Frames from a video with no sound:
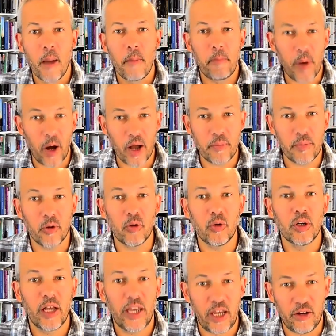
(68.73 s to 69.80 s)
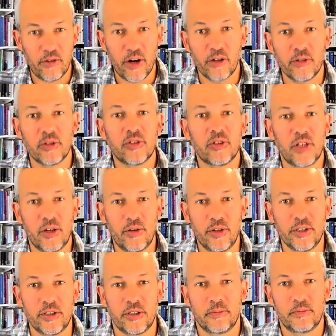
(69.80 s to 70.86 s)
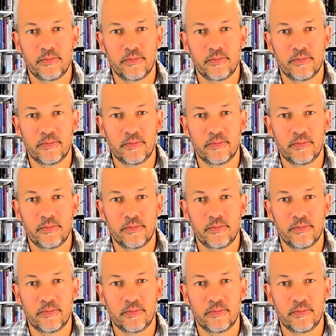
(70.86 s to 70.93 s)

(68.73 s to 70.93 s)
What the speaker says: Bible Heroes series.